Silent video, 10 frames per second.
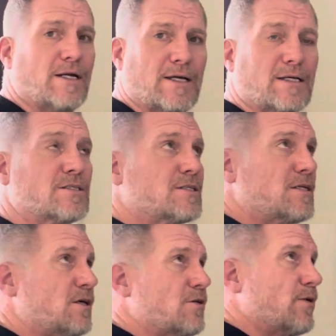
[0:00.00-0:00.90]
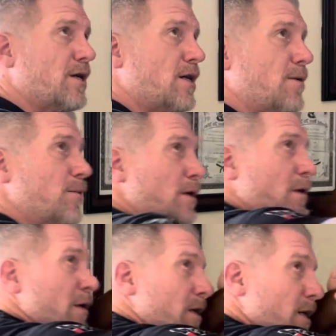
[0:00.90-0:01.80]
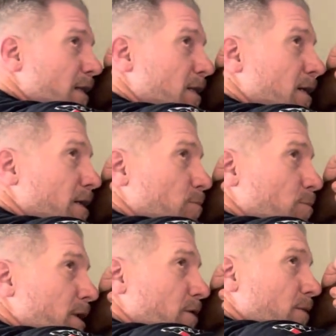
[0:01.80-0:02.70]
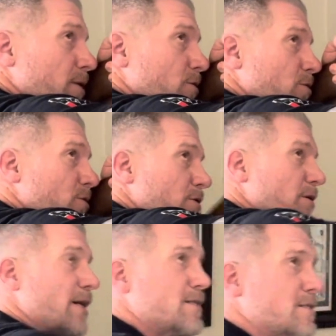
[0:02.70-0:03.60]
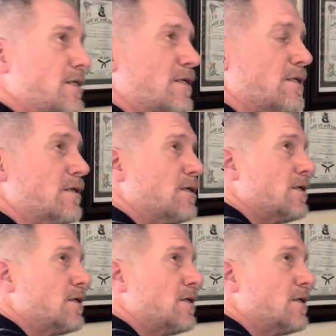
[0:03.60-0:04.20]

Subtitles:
I can see all the way up, and then I can break around the corner as needed.